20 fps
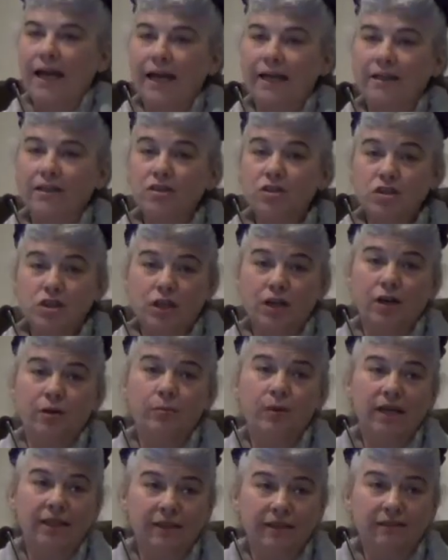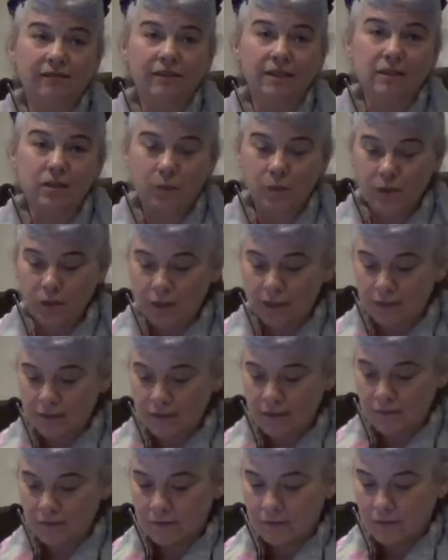I can share my lived
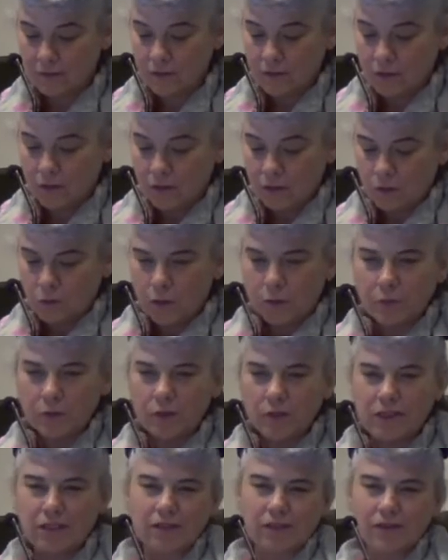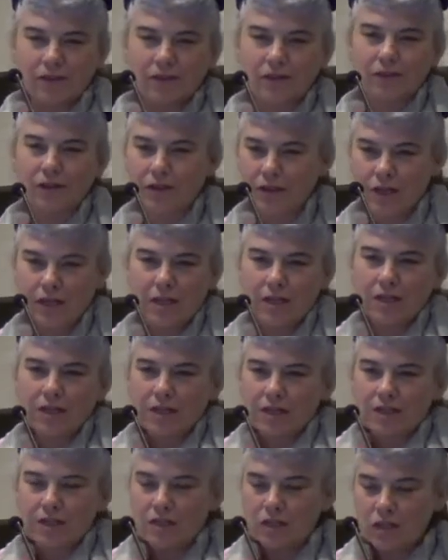experience. What particular
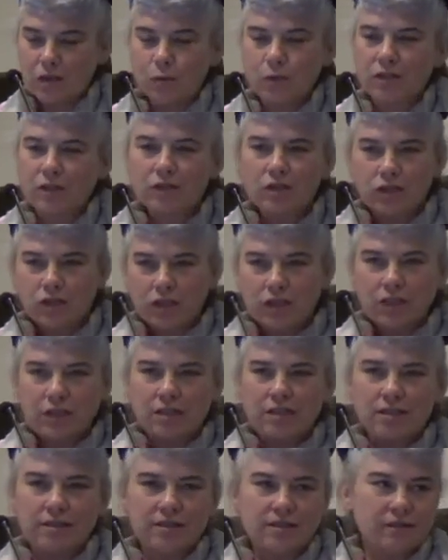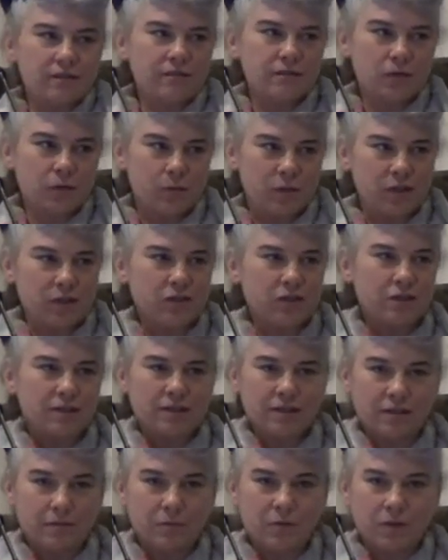Swiss cheese of dementia
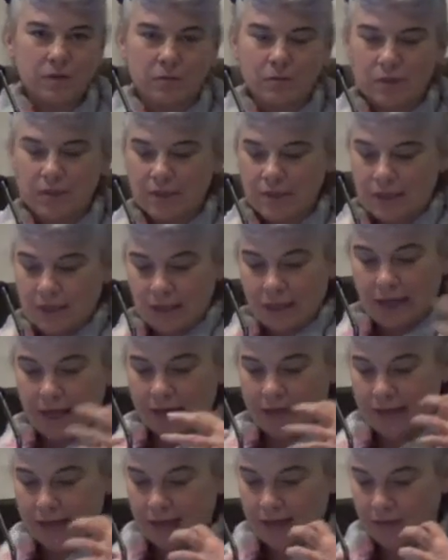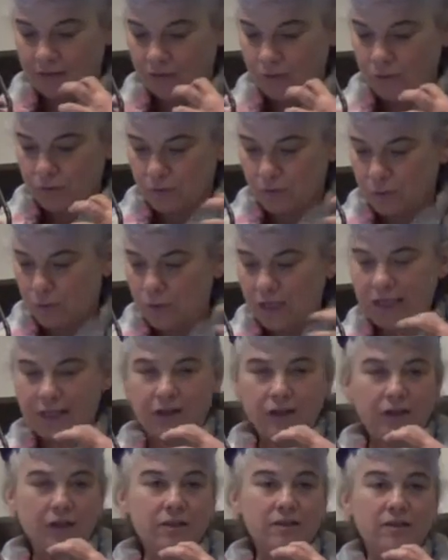symptoms I have. What
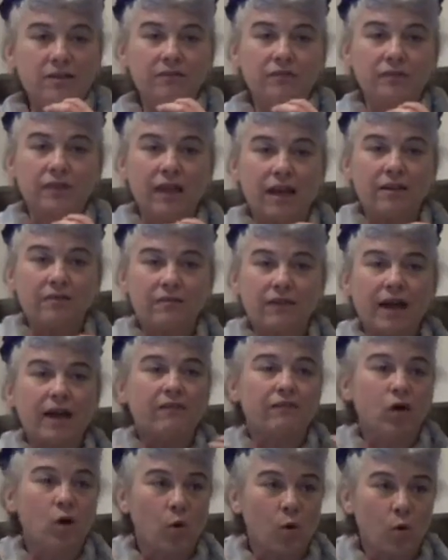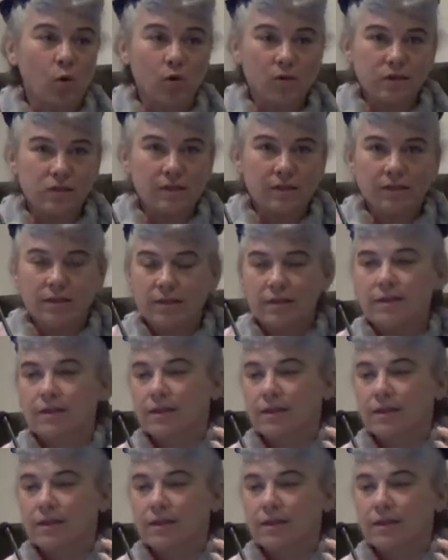areas of life have holes